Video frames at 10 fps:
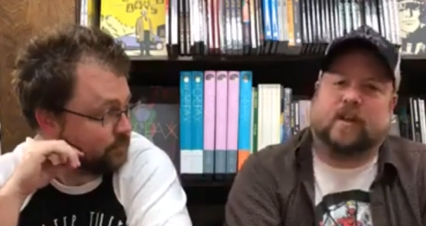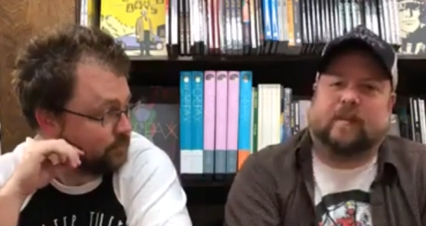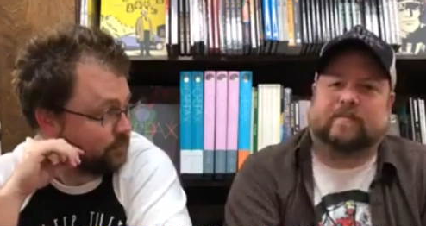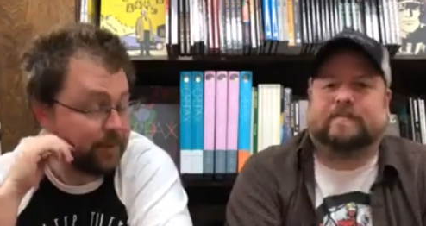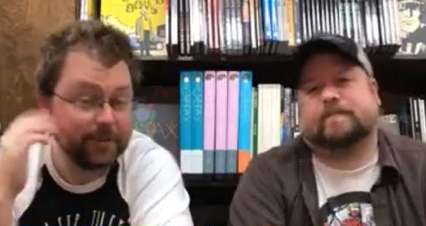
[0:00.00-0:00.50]
Speaker 1: fun.
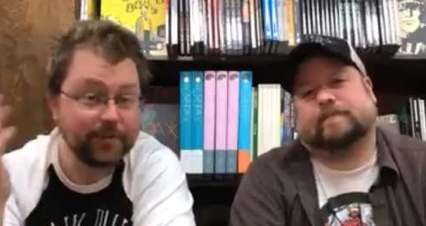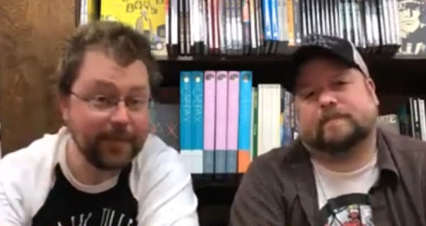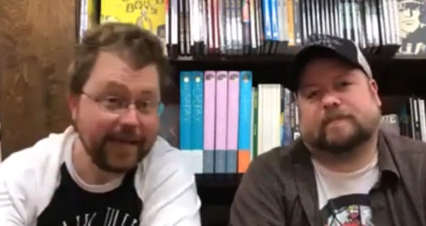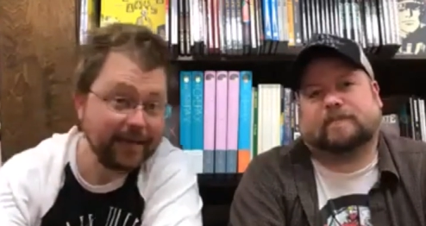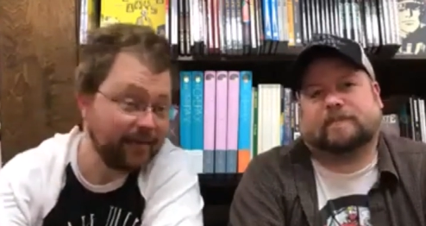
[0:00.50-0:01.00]
Speaker 2: I bought
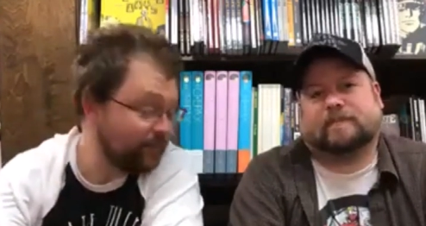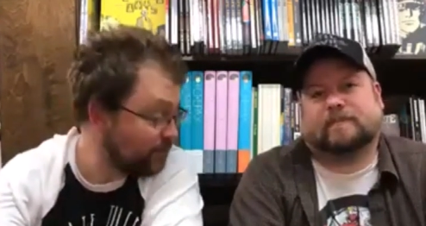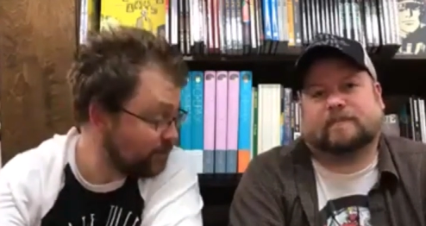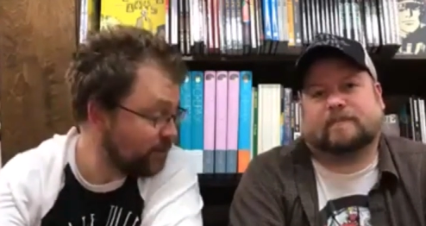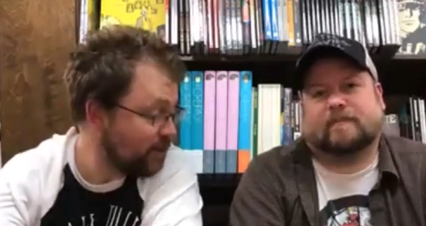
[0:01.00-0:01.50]
some candy
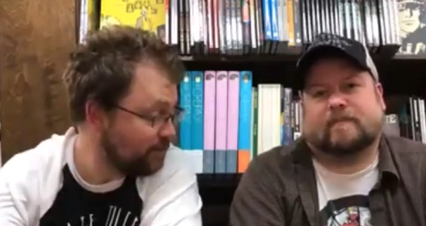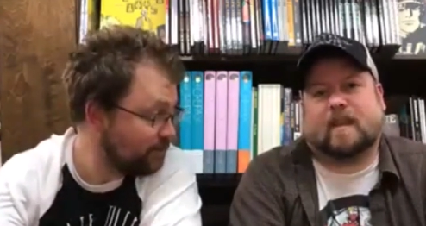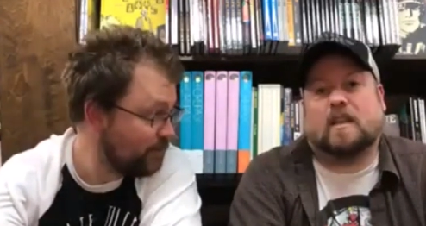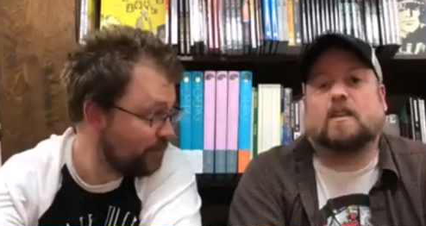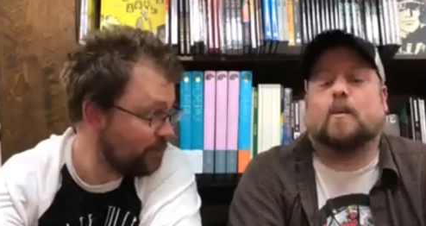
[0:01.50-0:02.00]
for the shop.
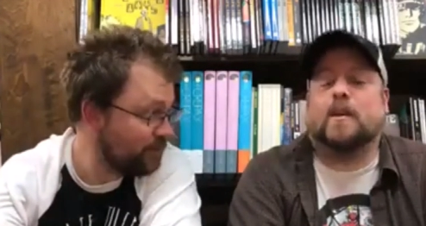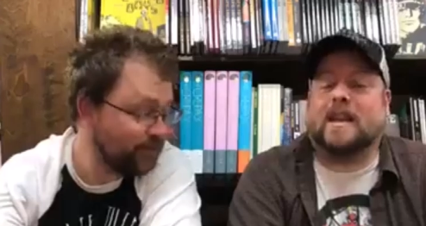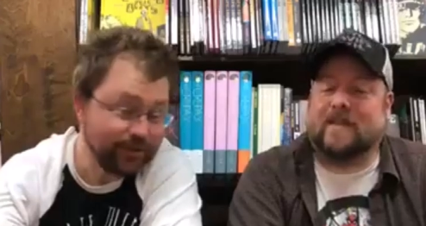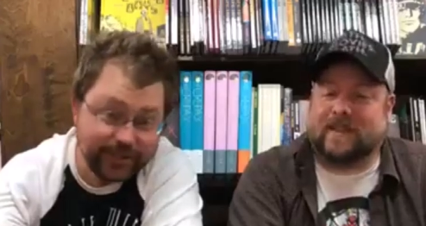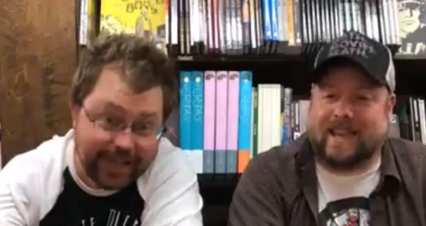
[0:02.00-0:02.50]
Speaker 1: Dude,
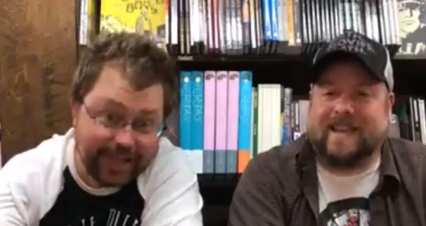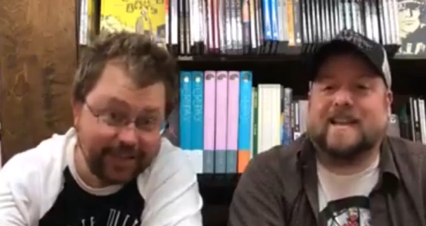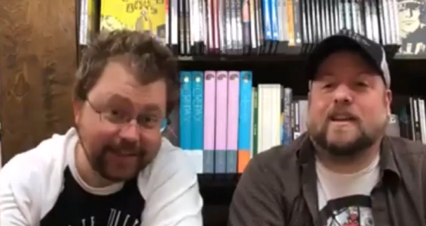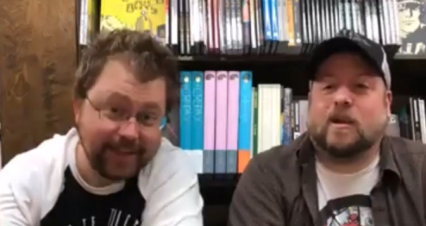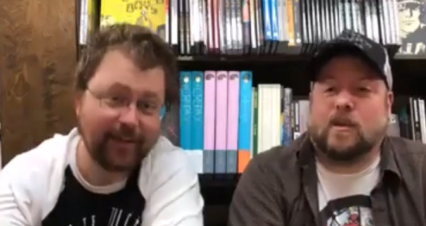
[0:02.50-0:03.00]
we There's have
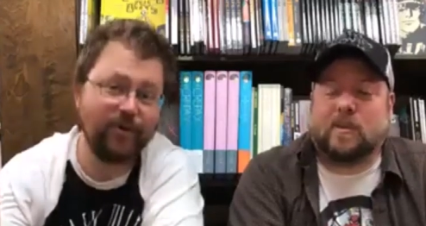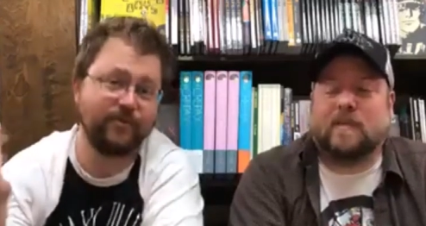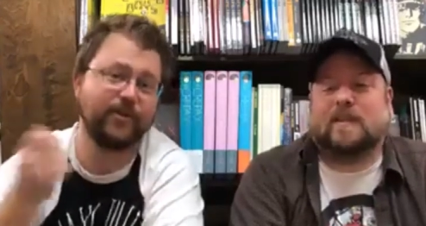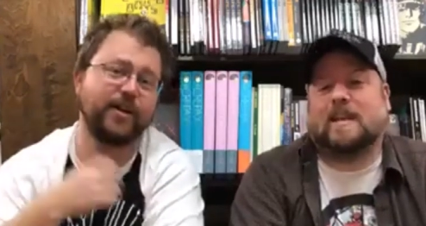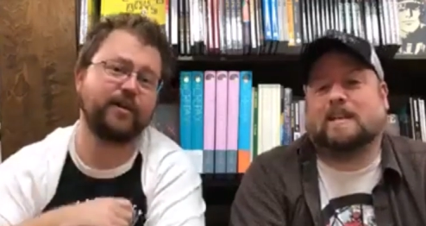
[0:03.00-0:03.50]
candy, now.
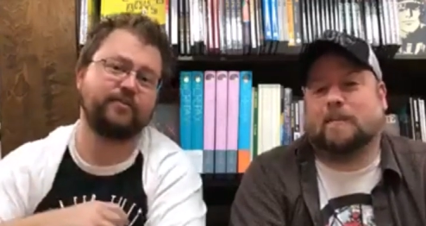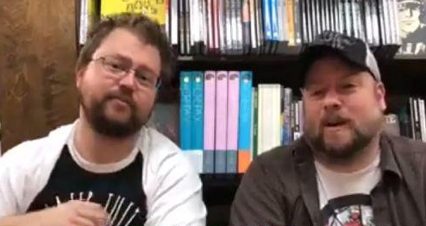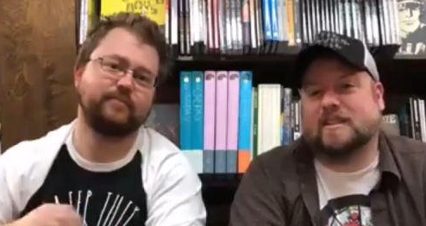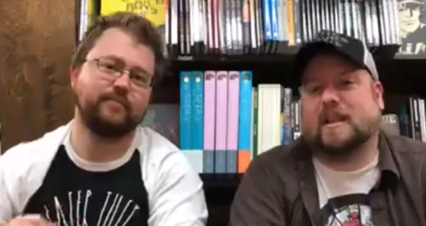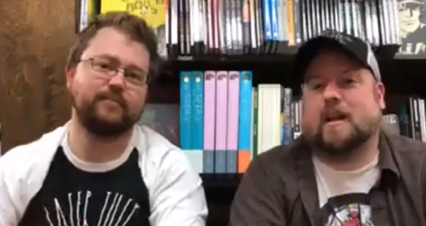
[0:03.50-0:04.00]
We have candy
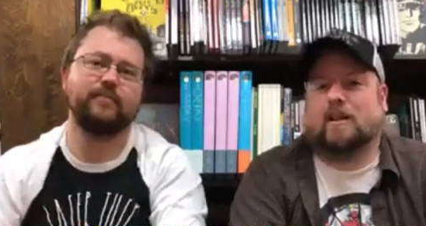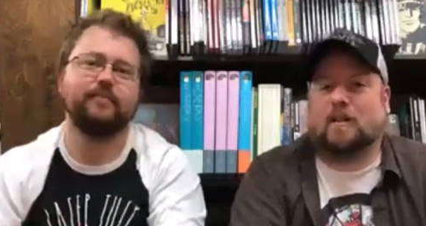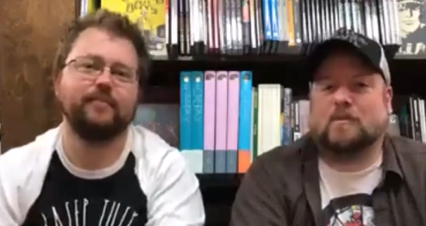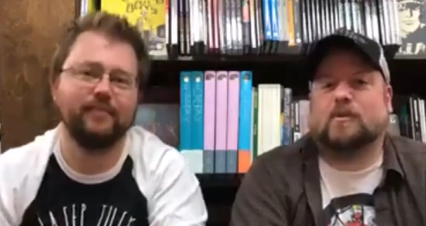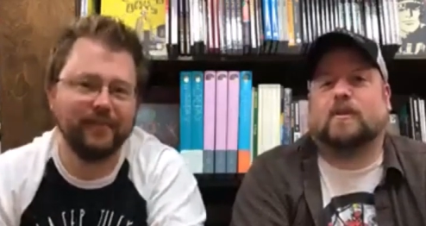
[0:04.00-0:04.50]
there. bars at
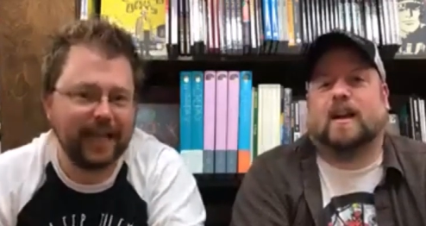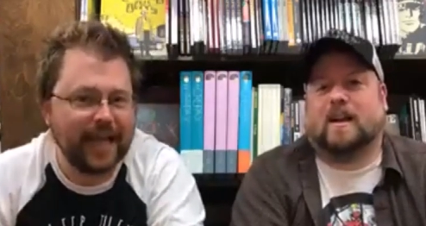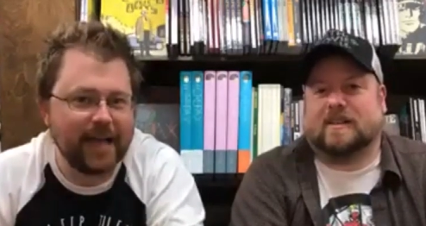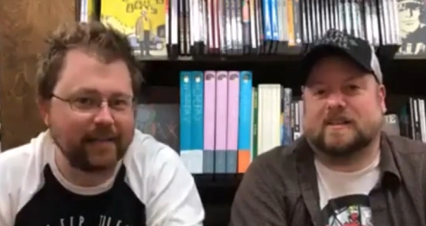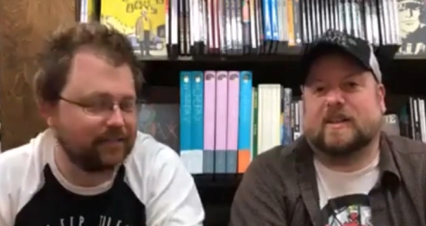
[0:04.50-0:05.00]
Outlaw Boon
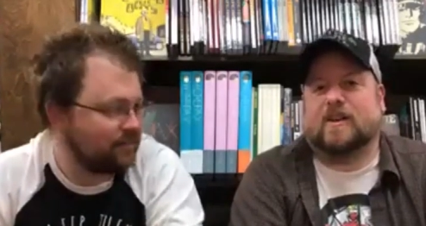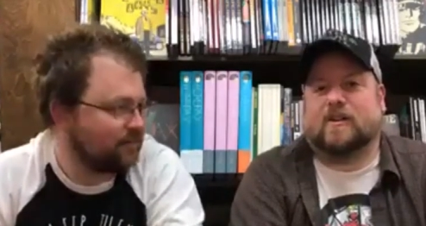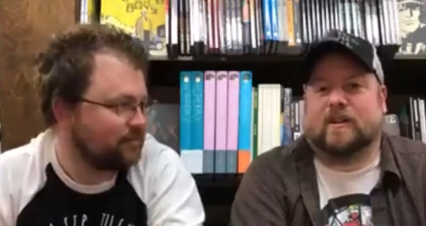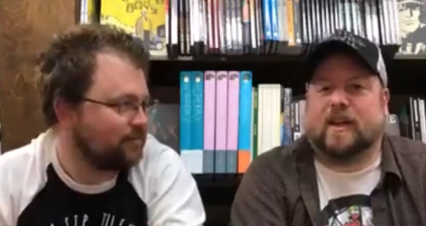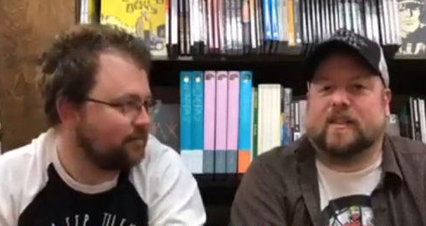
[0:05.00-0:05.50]
now. Yeah. So,
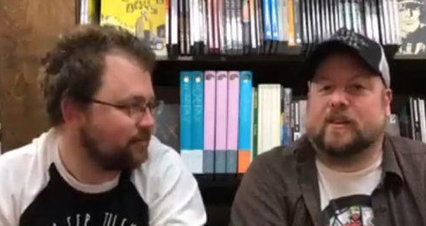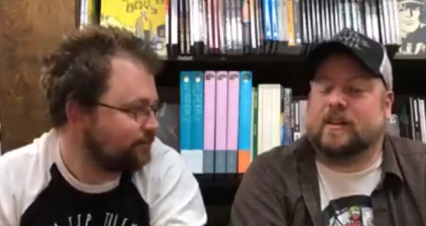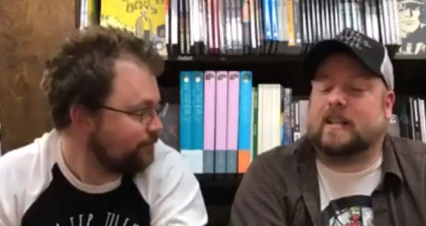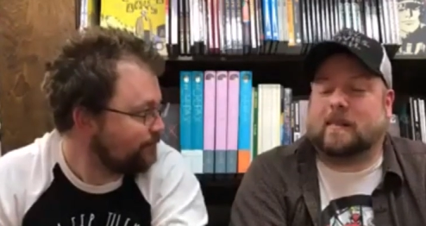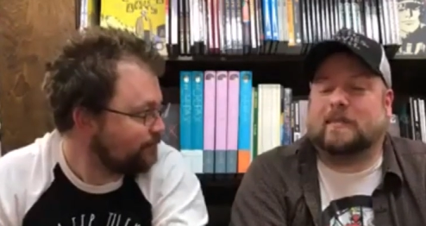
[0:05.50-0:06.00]
and
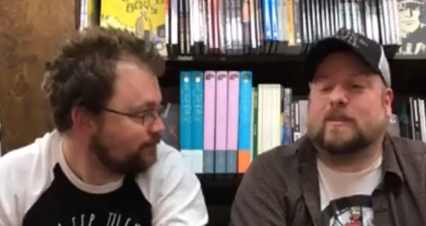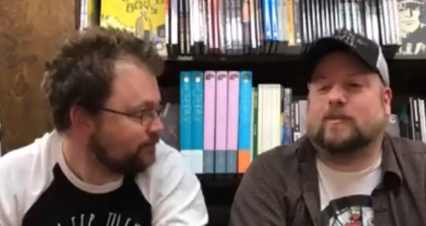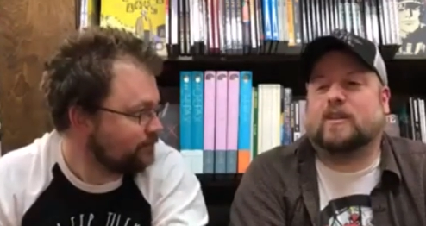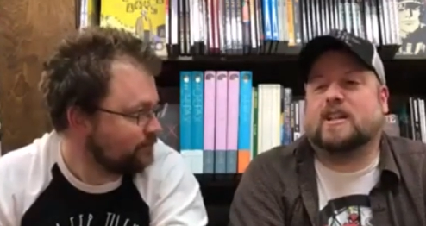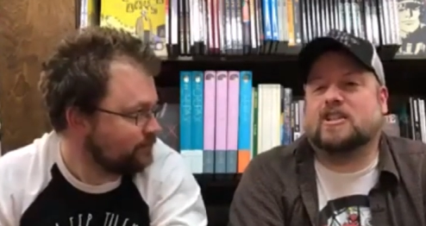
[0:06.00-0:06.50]
they're kept in
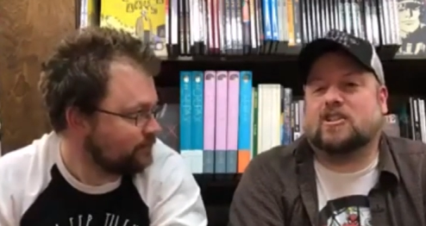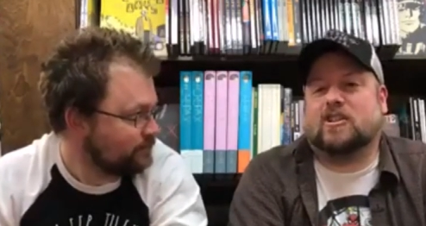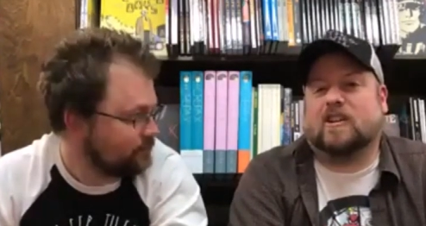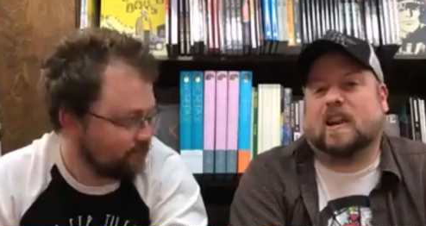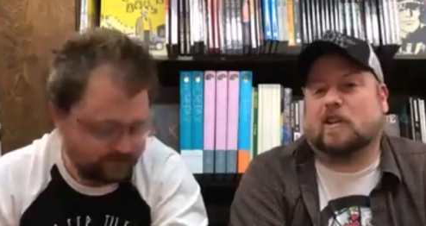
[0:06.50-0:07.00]
the fridge,
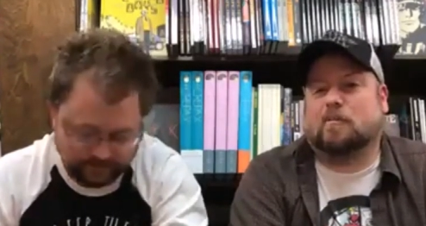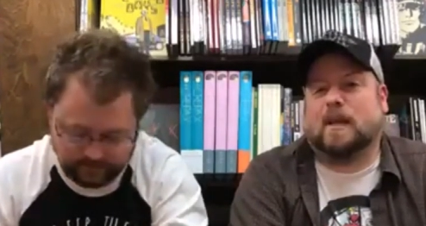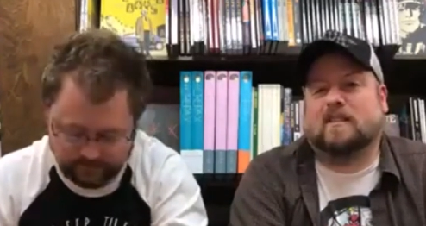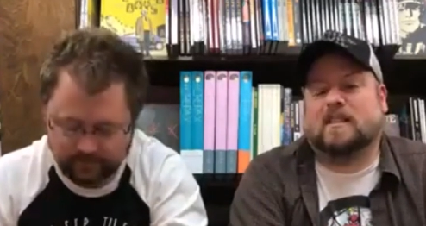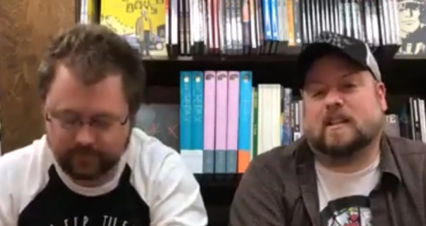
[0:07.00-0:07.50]
so they're not all
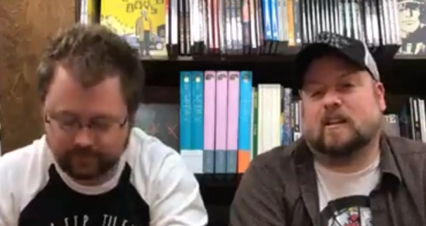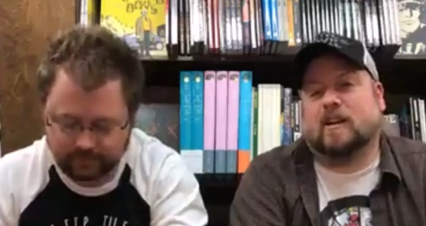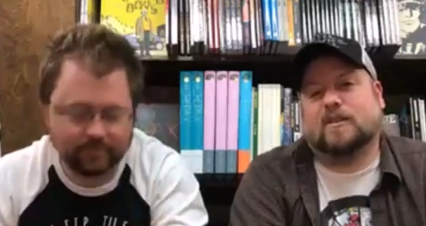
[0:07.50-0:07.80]
melty and